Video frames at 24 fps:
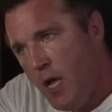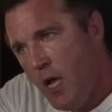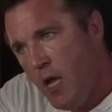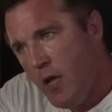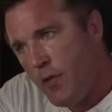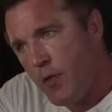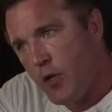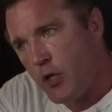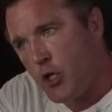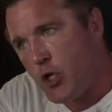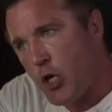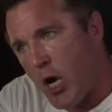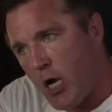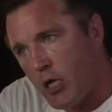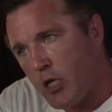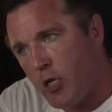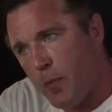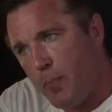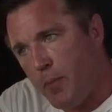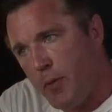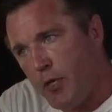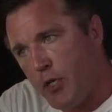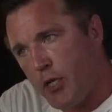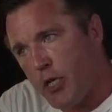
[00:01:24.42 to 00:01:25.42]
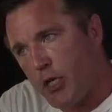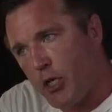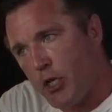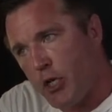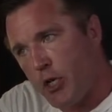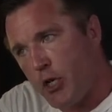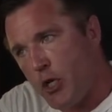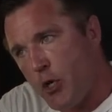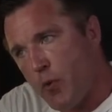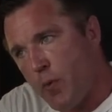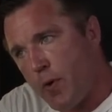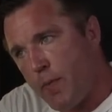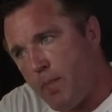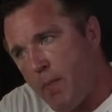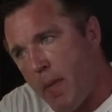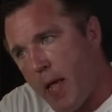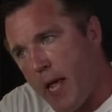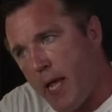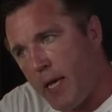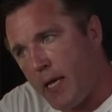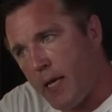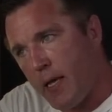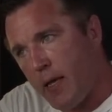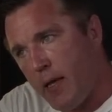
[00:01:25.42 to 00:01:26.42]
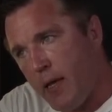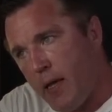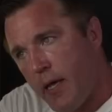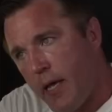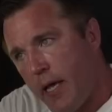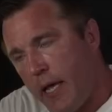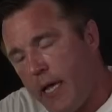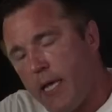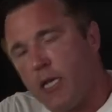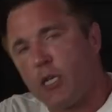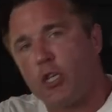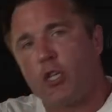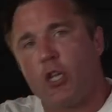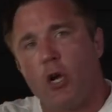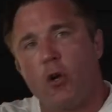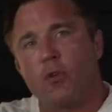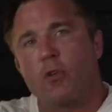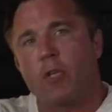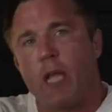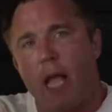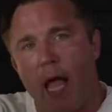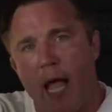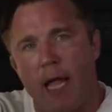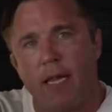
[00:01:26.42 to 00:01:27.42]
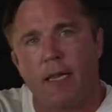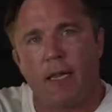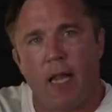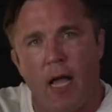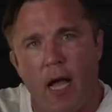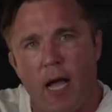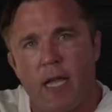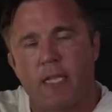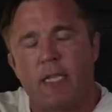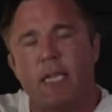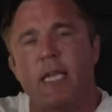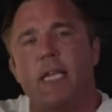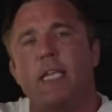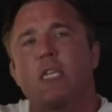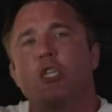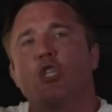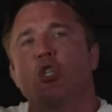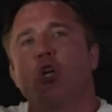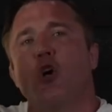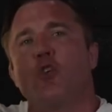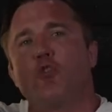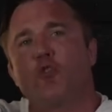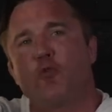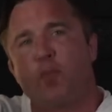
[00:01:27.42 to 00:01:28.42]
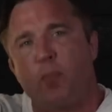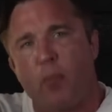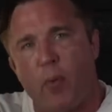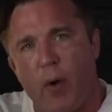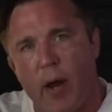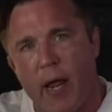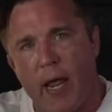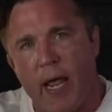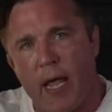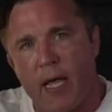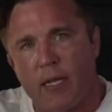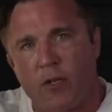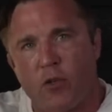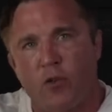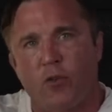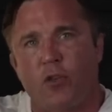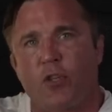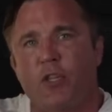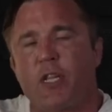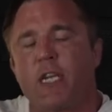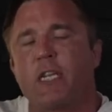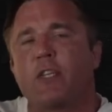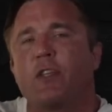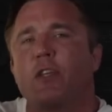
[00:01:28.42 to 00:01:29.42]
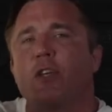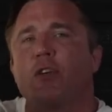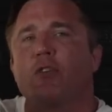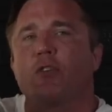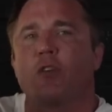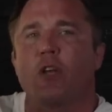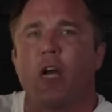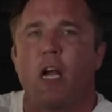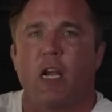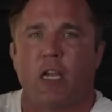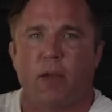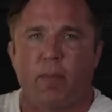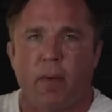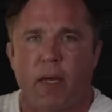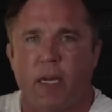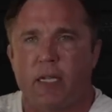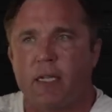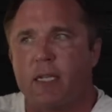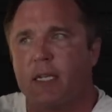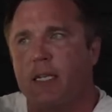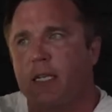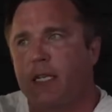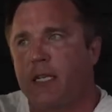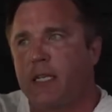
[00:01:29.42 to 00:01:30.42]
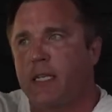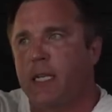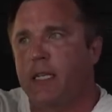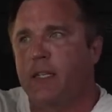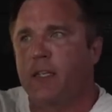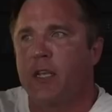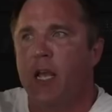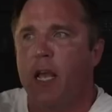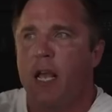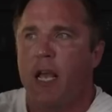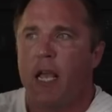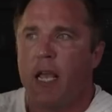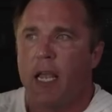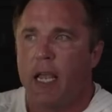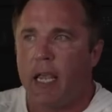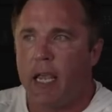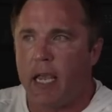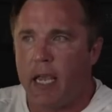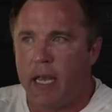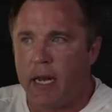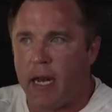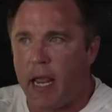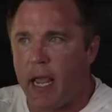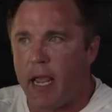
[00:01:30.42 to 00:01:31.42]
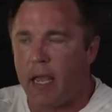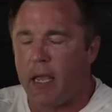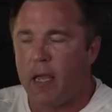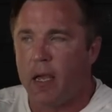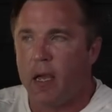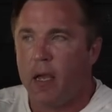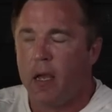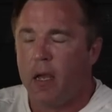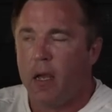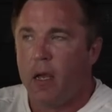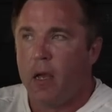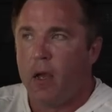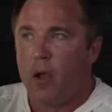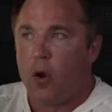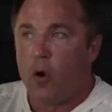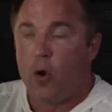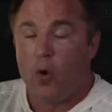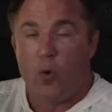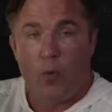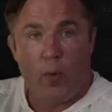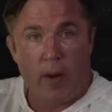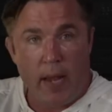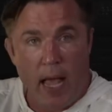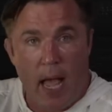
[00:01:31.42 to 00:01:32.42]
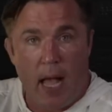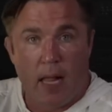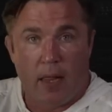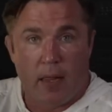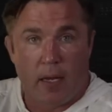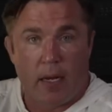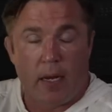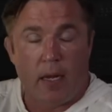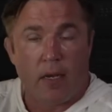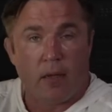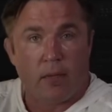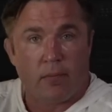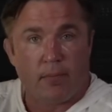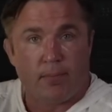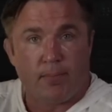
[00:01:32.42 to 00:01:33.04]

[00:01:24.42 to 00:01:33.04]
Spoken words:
The juxtaposition you would make is those headlines, is those brands, those things that you're talking about as he sits in a reality,